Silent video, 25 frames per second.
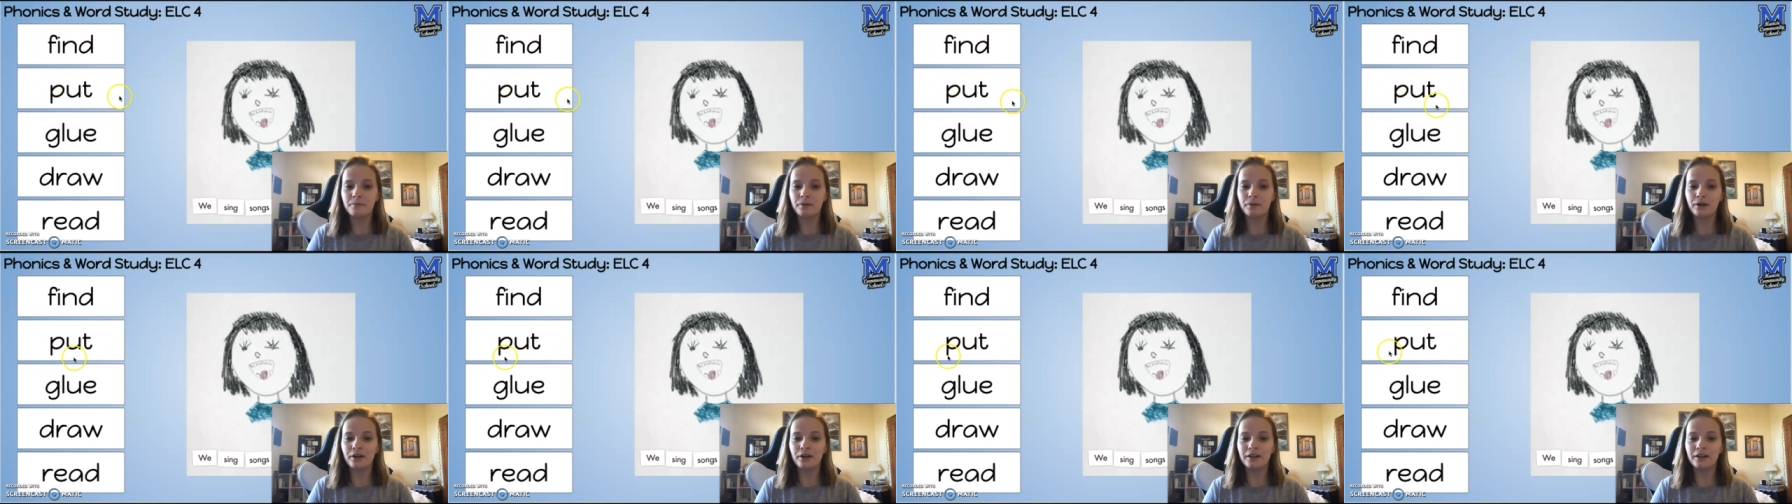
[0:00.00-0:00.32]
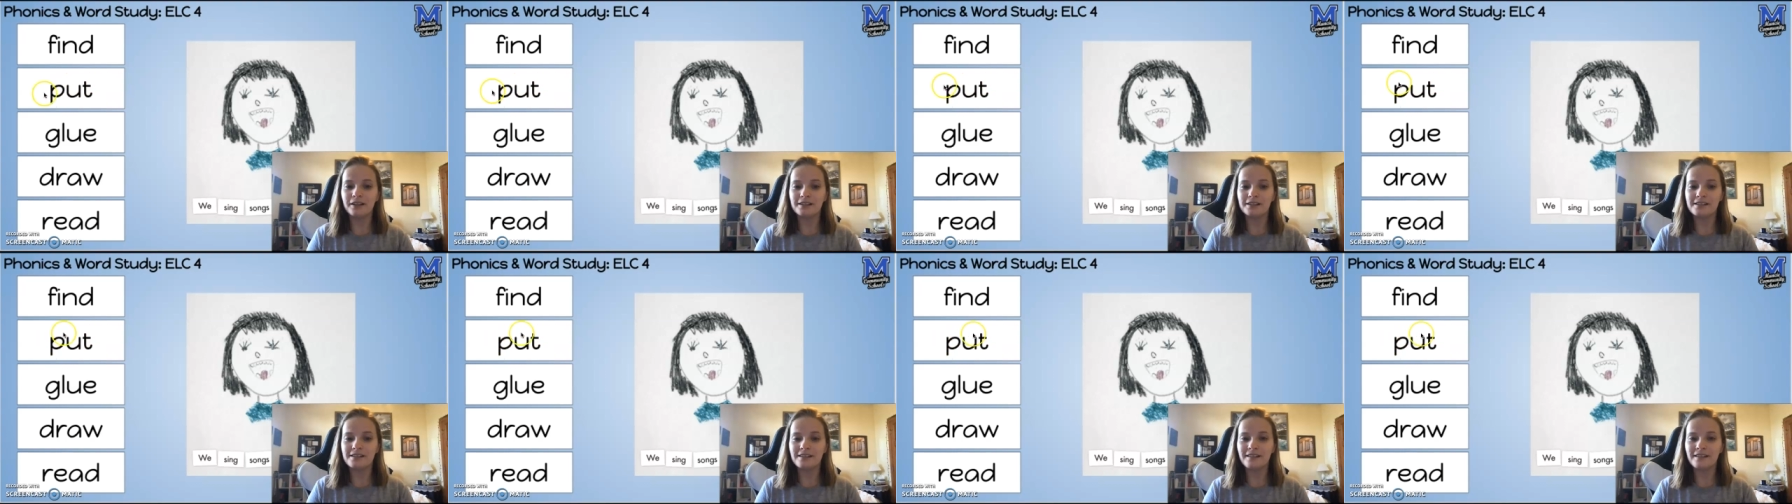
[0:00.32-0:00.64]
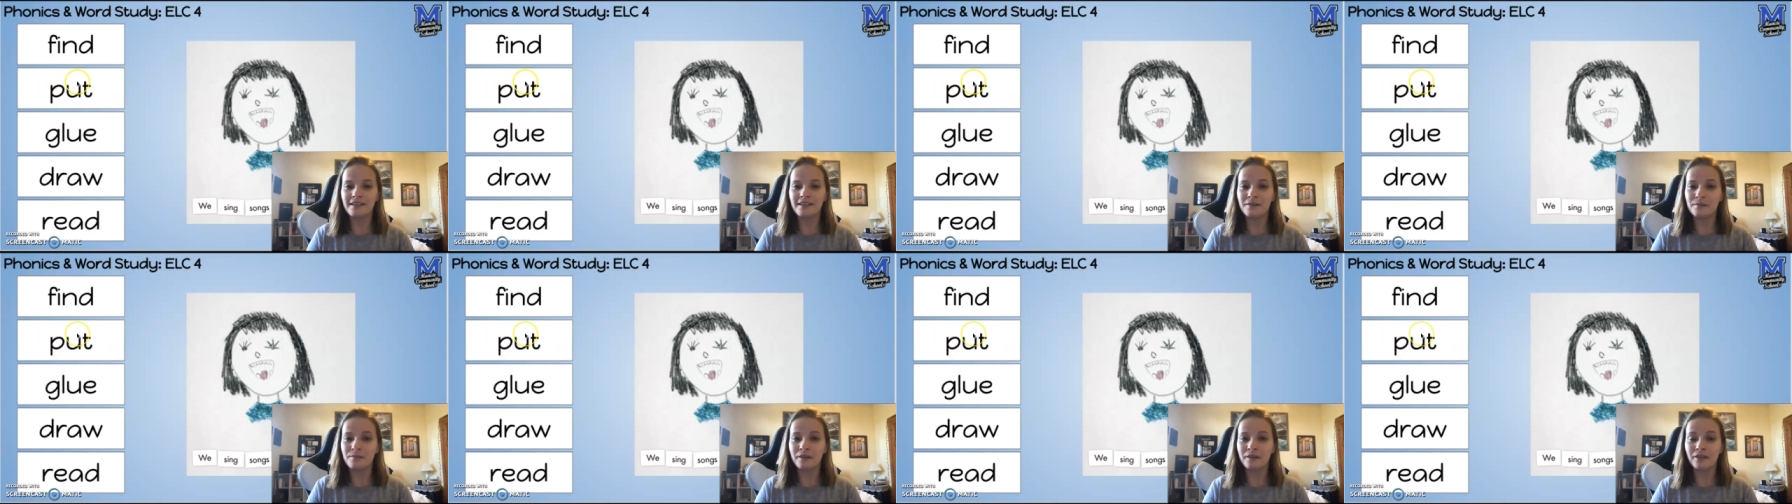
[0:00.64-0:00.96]
put
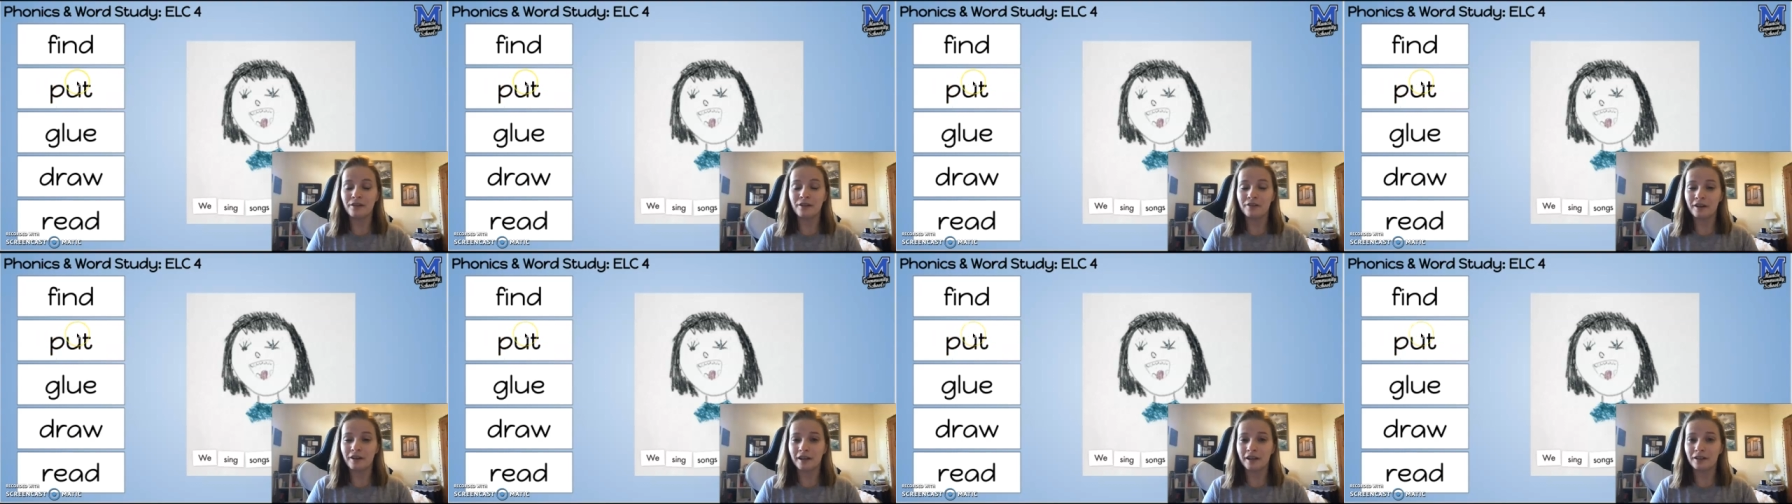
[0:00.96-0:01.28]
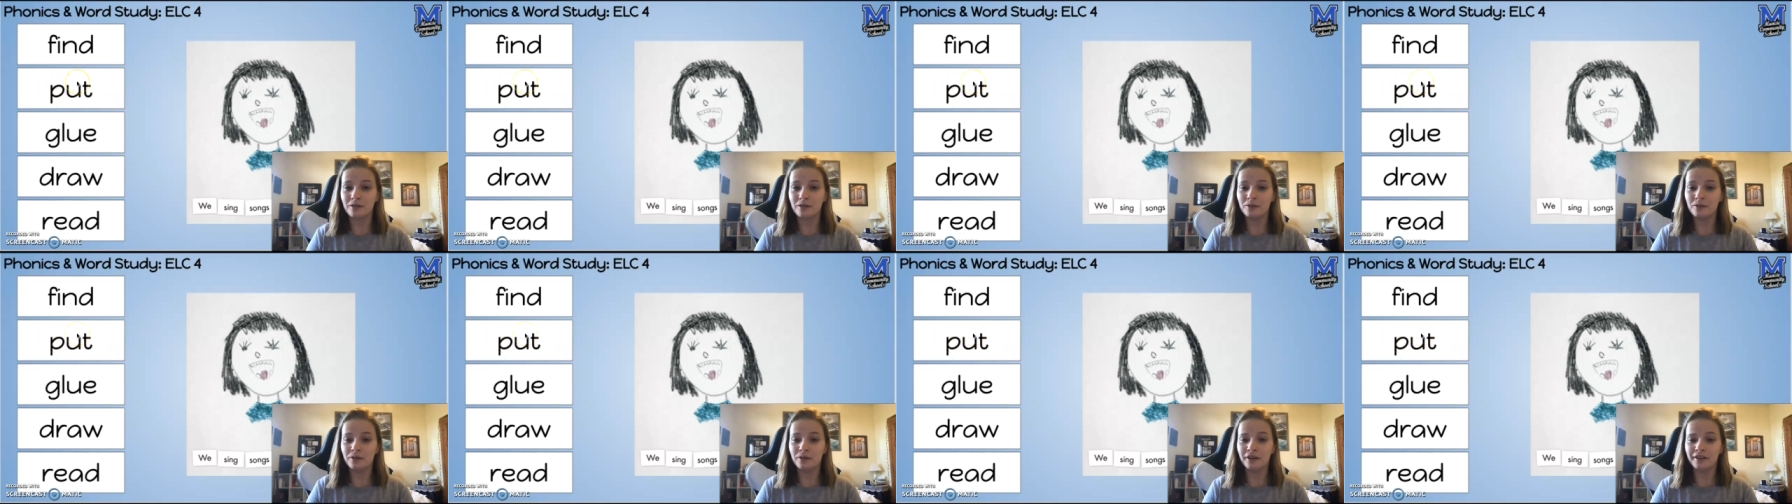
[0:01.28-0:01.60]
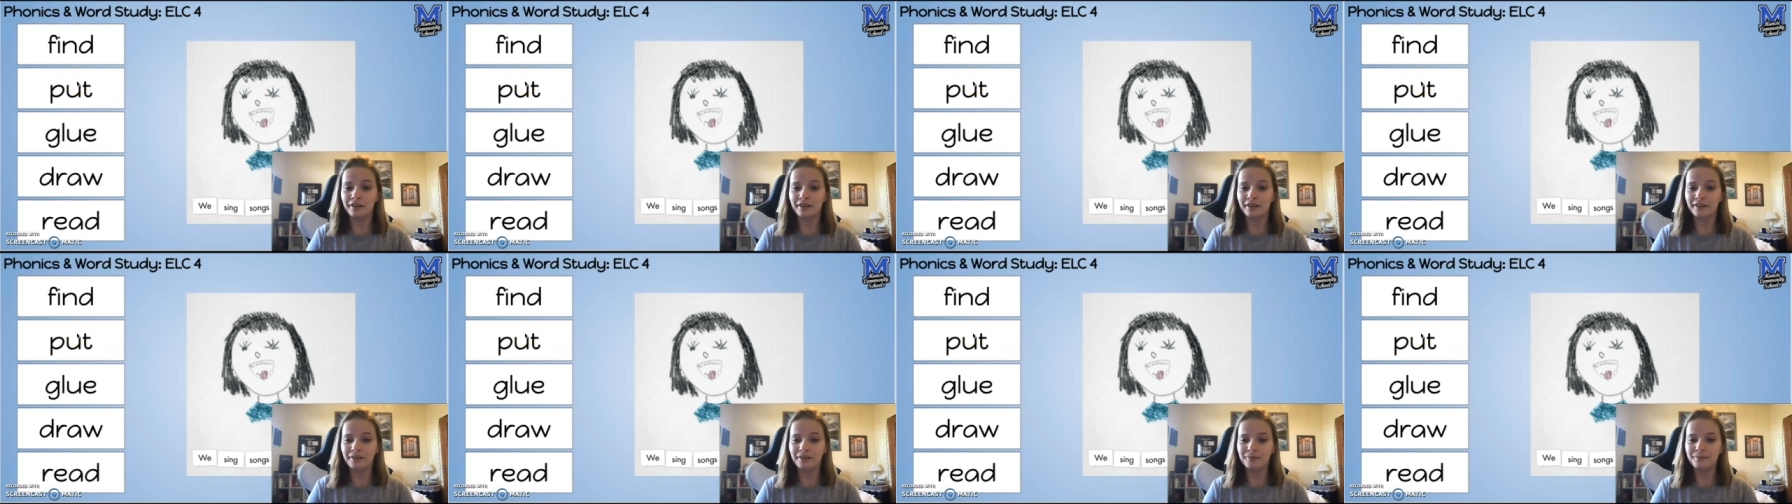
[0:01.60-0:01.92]
them in the right
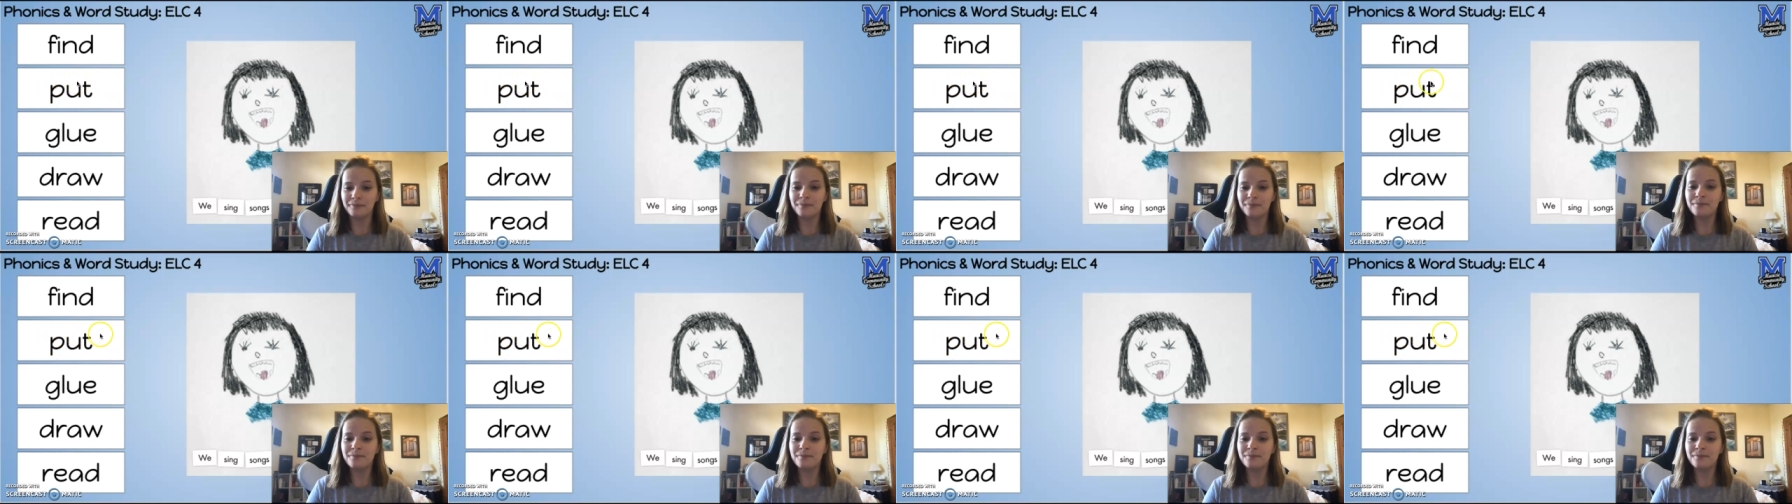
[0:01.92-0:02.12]
order.